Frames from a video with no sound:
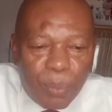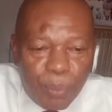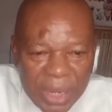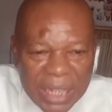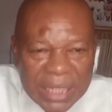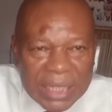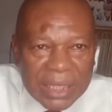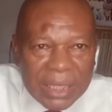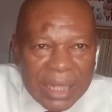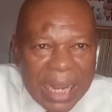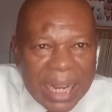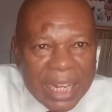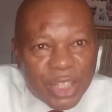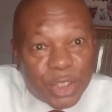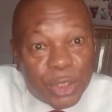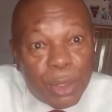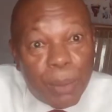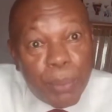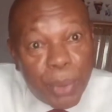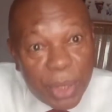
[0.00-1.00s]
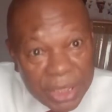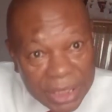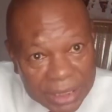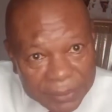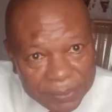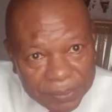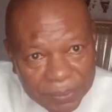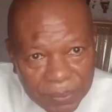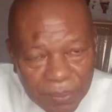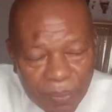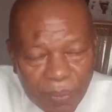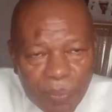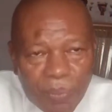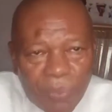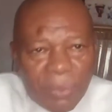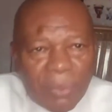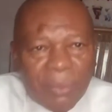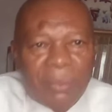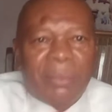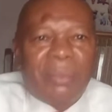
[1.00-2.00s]
But as somebody
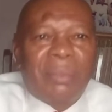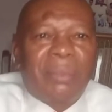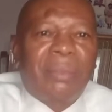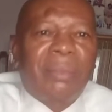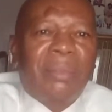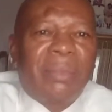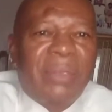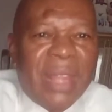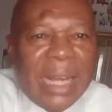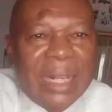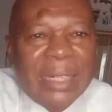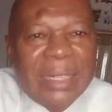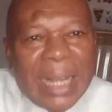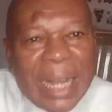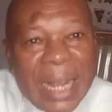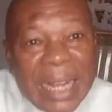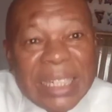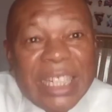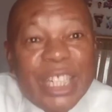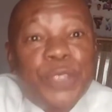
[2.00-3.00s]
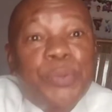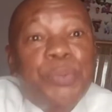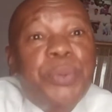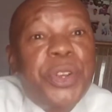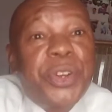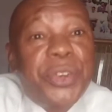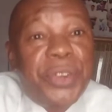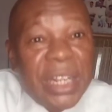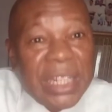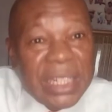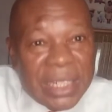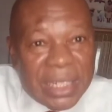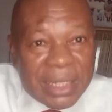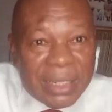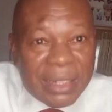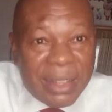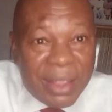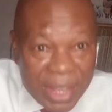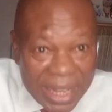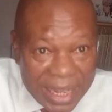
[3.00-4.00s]
that has
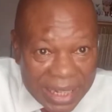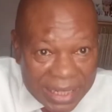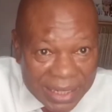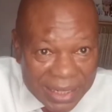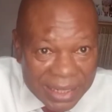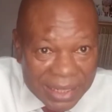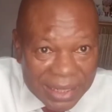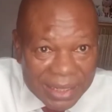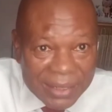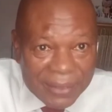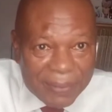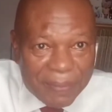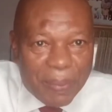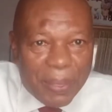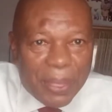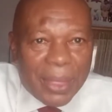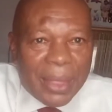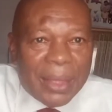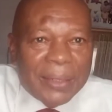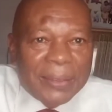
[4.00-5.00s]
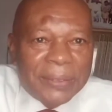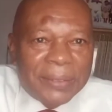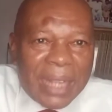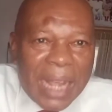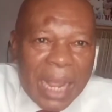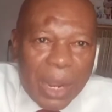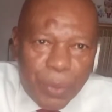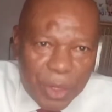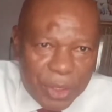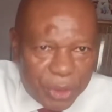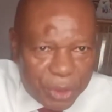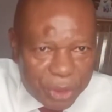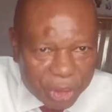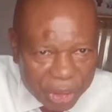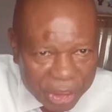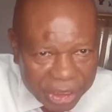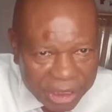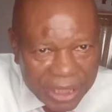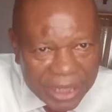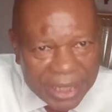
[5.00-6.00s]
experienced this, I want to
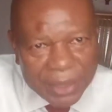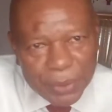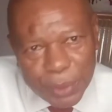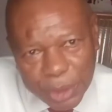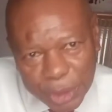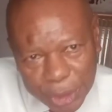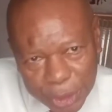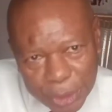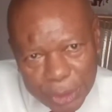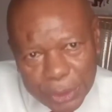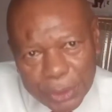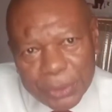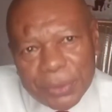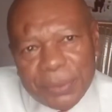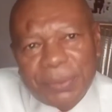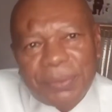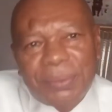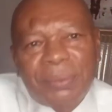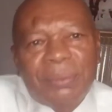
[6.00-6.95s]
share with you